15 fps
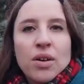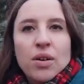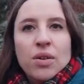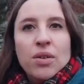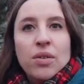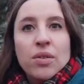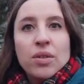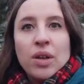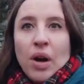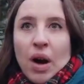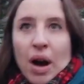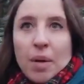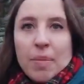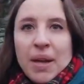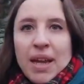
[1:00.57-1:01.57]
or your
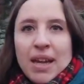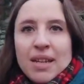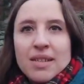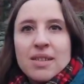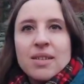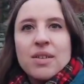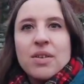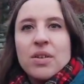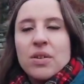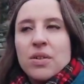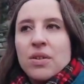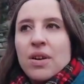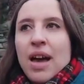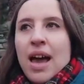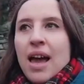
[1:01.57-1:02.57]
hobbies
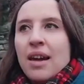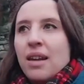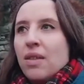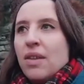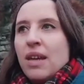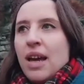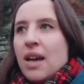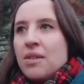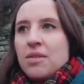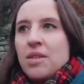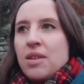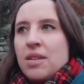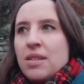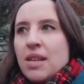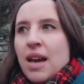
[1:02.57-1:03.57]
or anything
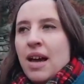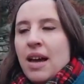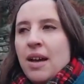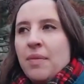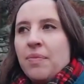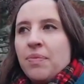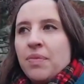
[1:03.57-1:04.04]
else you desire.